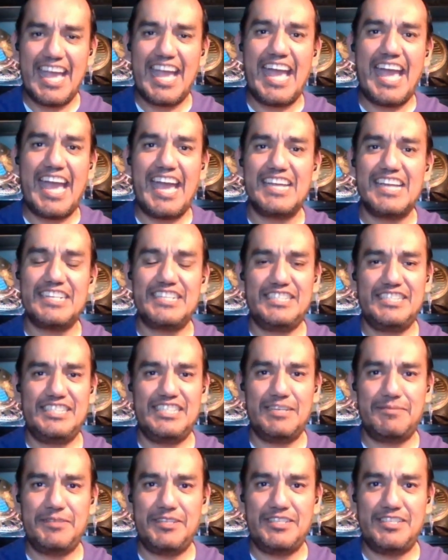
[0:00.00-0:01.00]
at
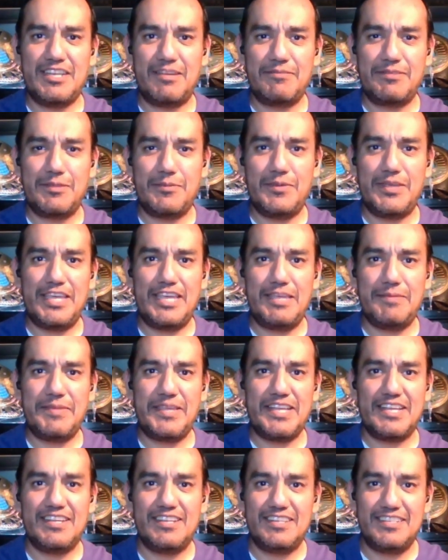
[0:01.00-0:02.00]
WWE
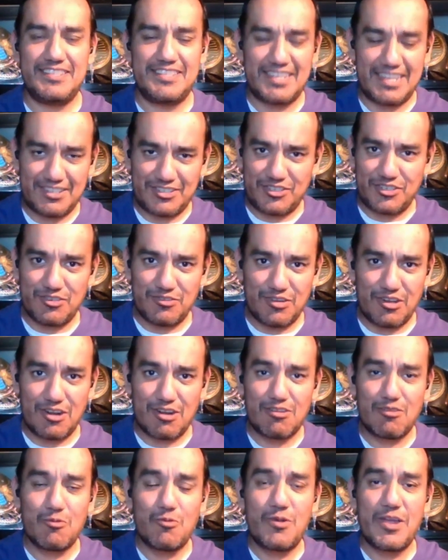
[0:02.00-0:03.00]
because, as you
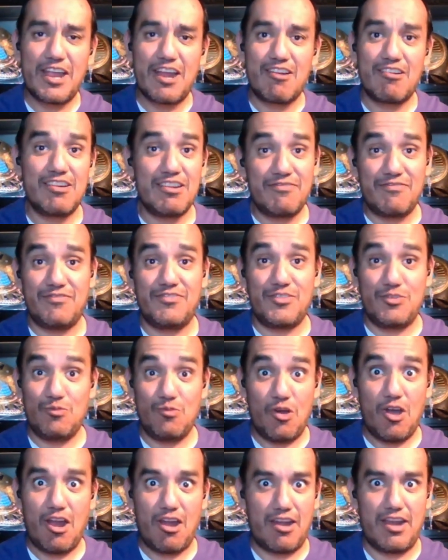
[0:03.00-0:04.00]
are aware, if
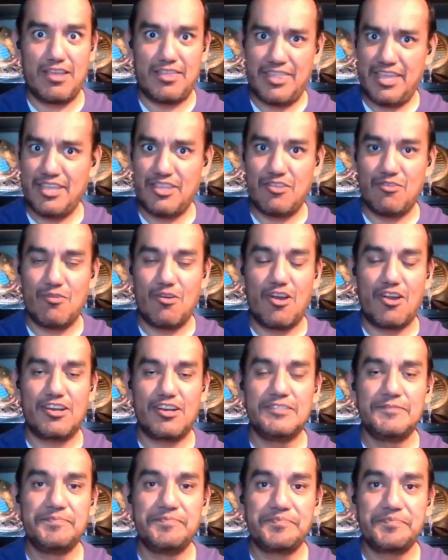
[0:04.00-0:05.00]
you are, I think you
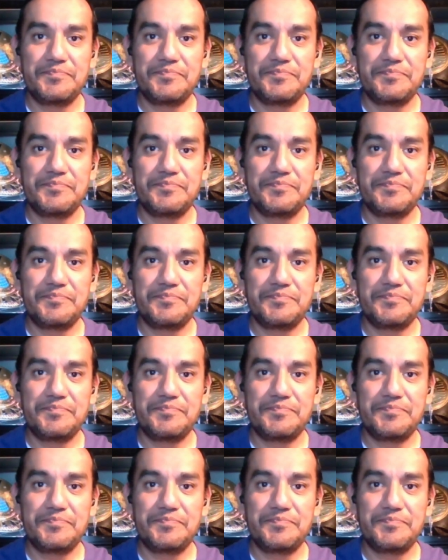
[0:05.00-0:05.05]
are,